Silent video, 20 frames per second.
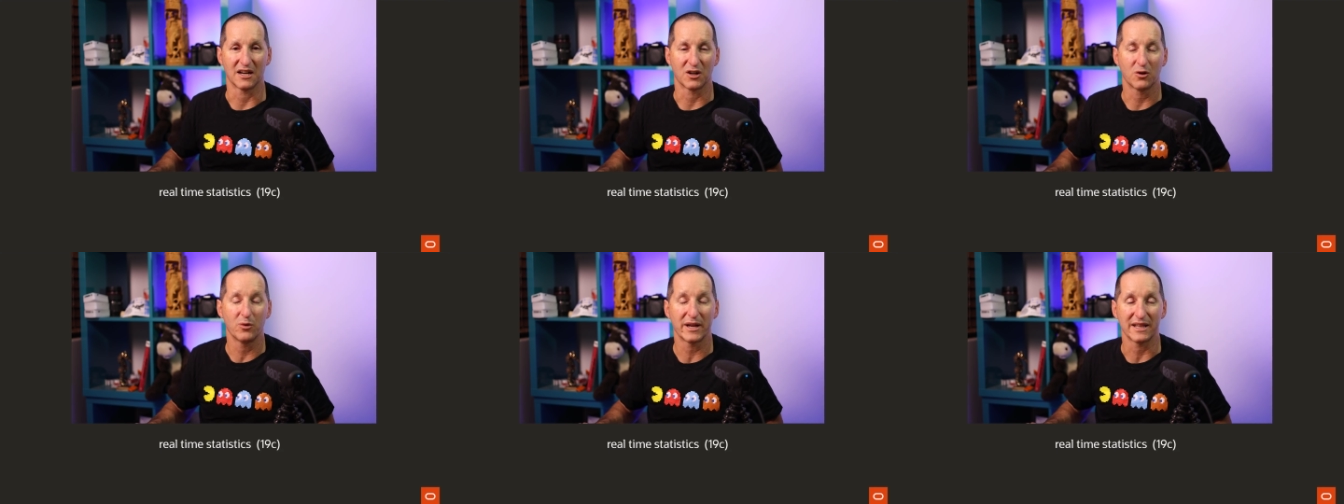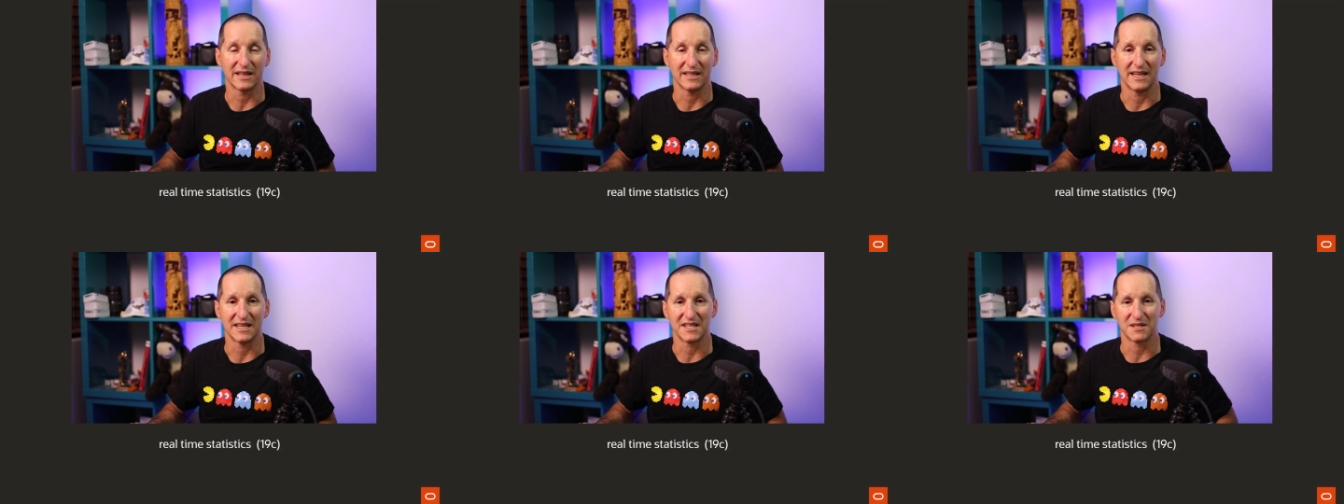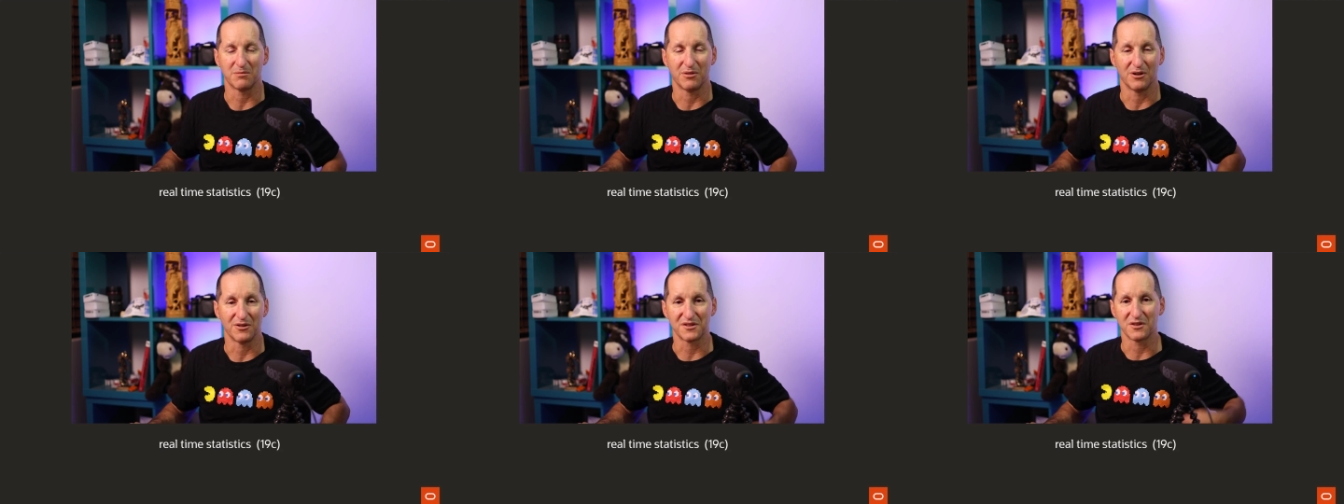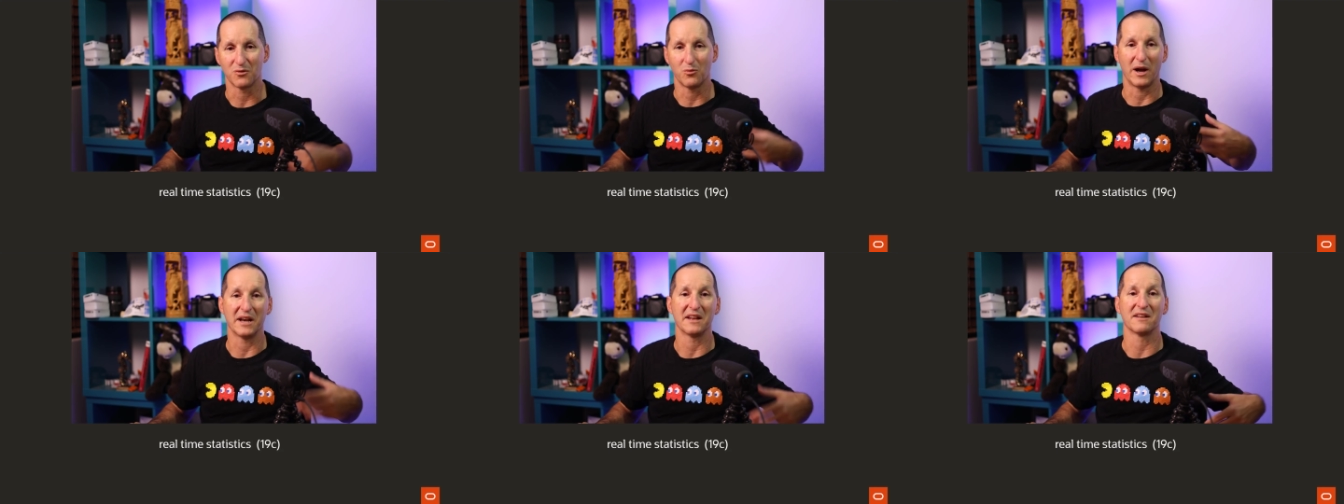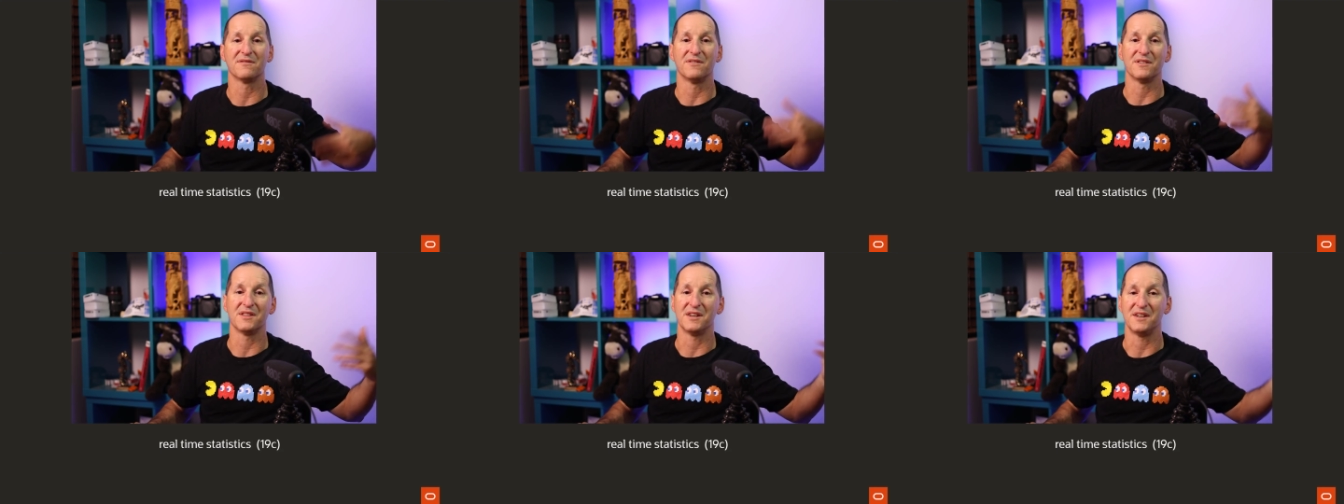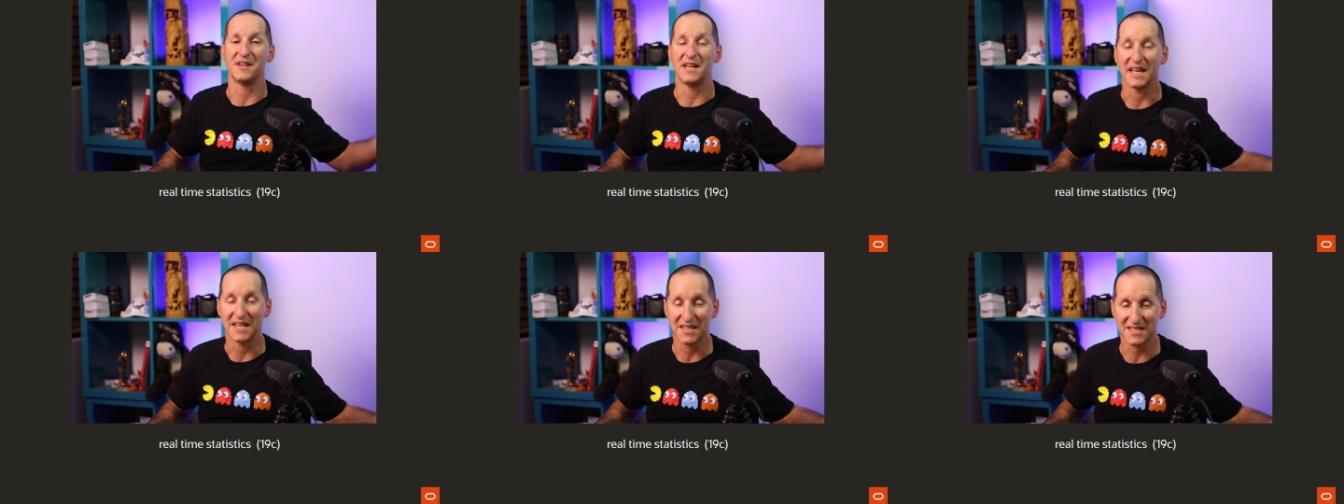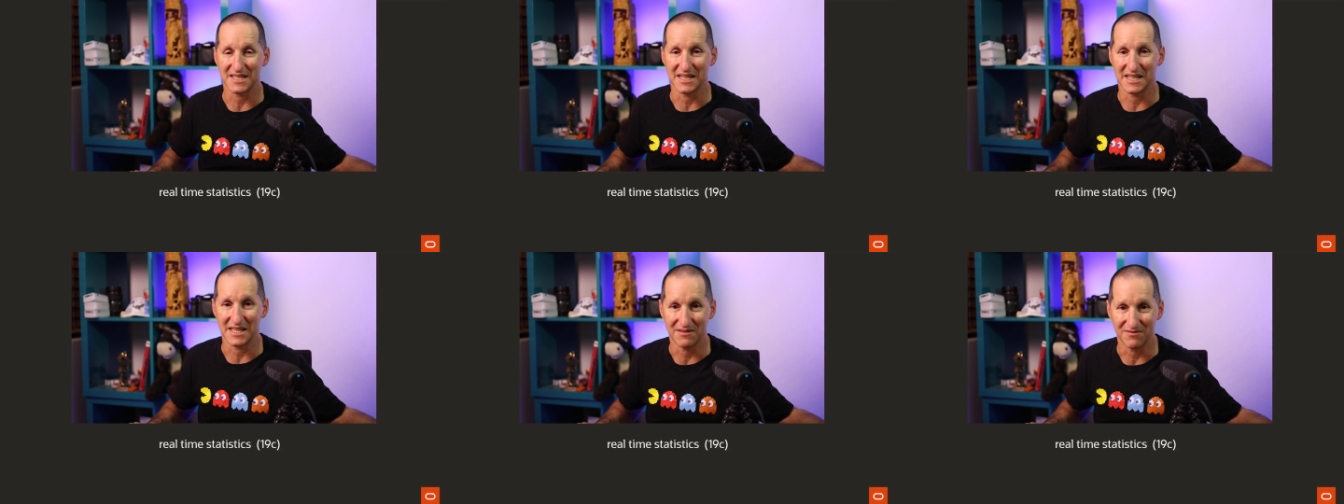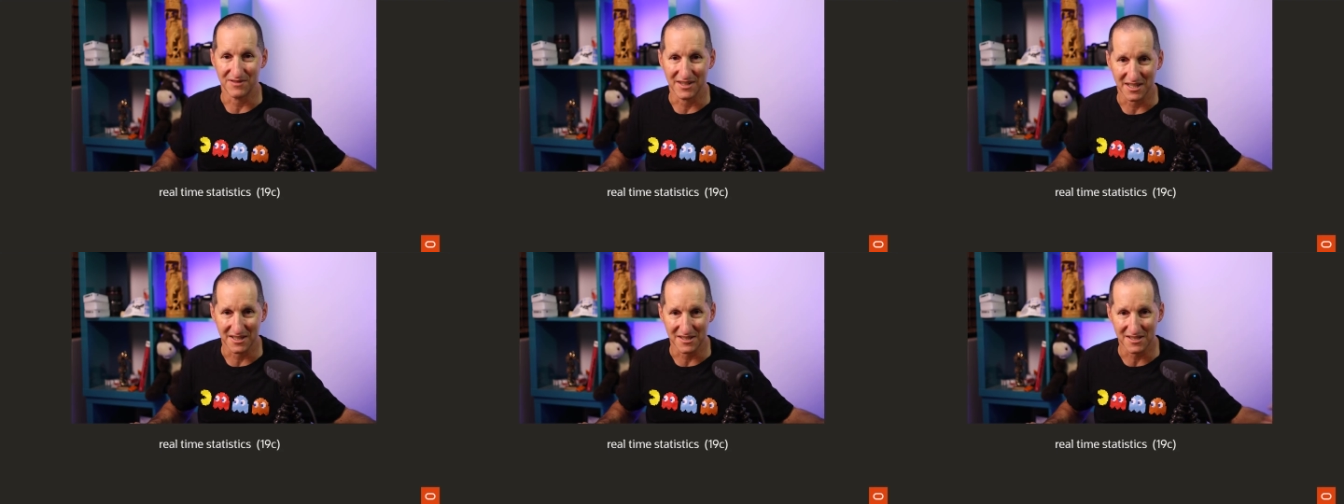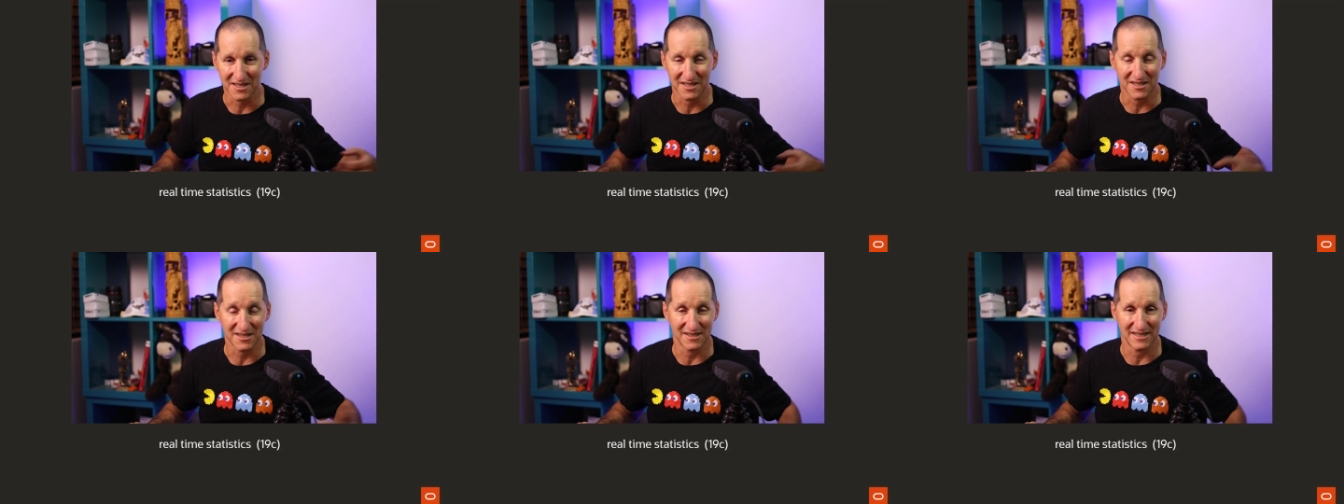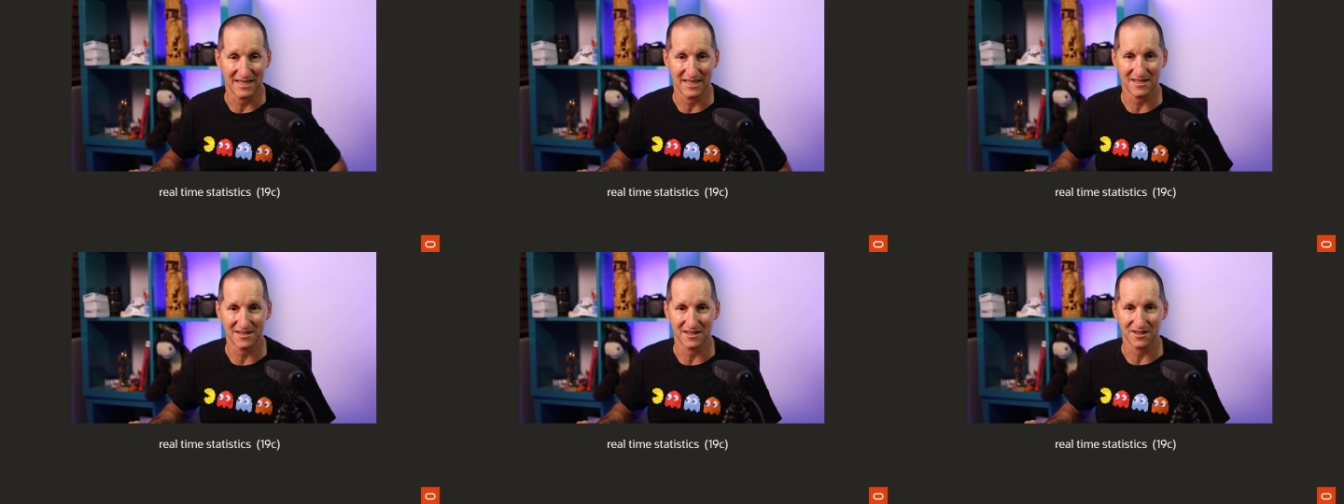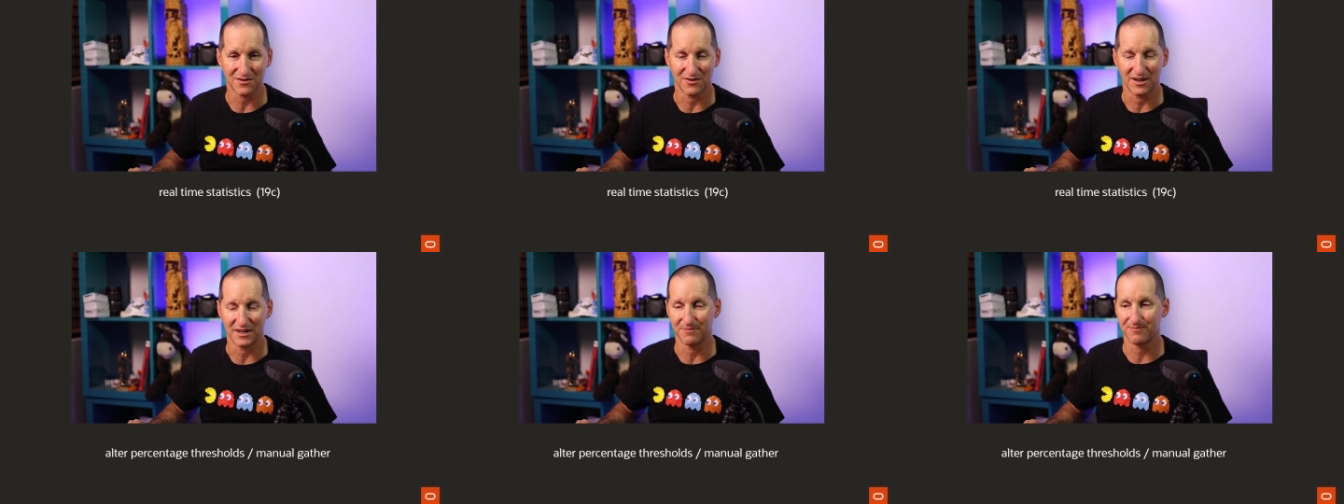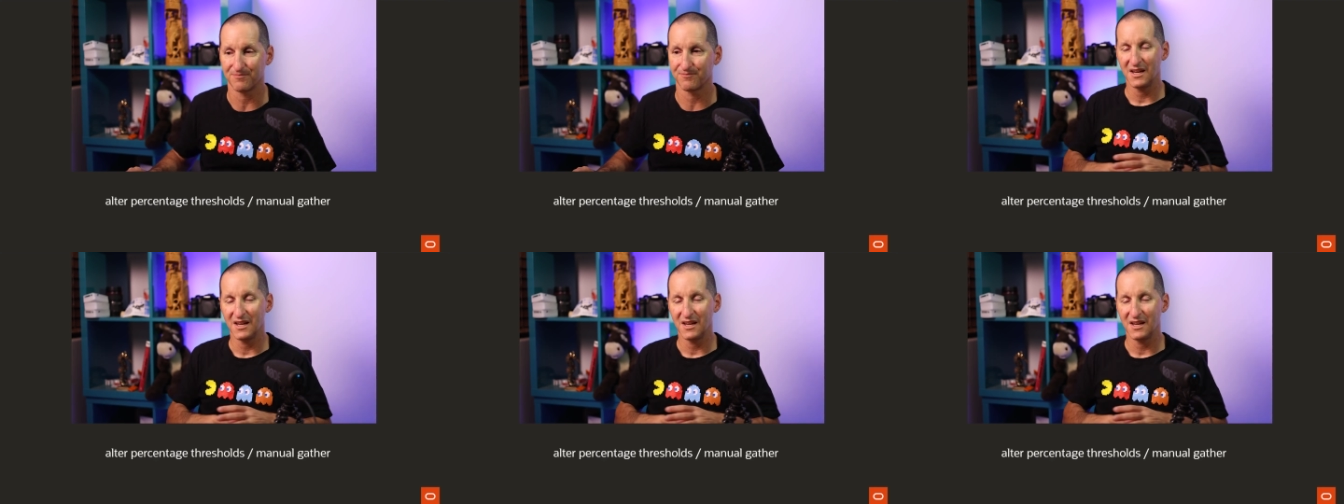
quickly as opposed to waiting for the next evening's statistics run.